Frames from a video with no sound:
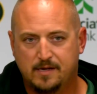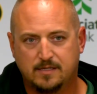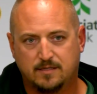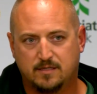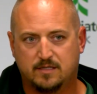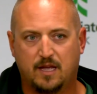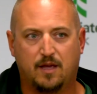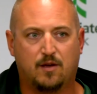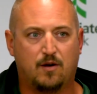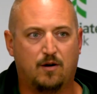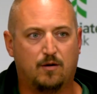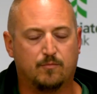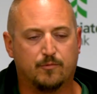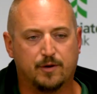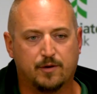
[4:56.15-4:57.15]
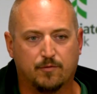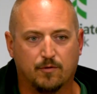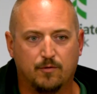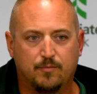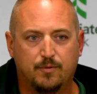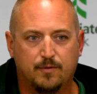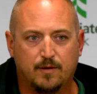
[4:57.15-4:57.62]
Stay calm,
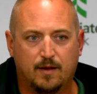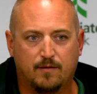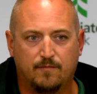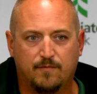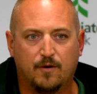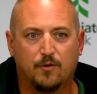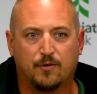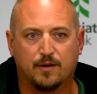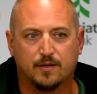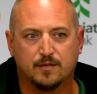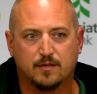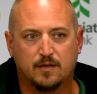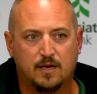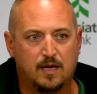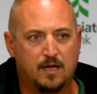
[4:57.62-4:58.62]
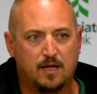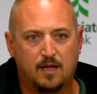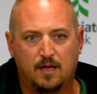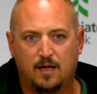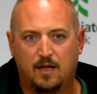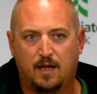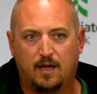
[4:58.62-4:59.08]
regroup, and focus.
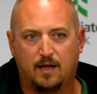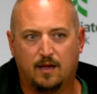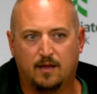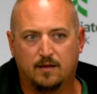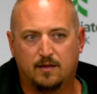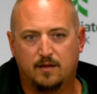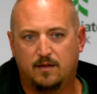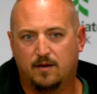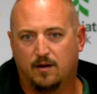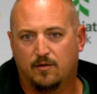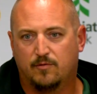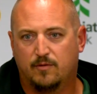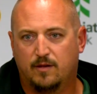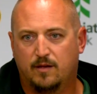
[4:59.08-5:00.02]
And, you know,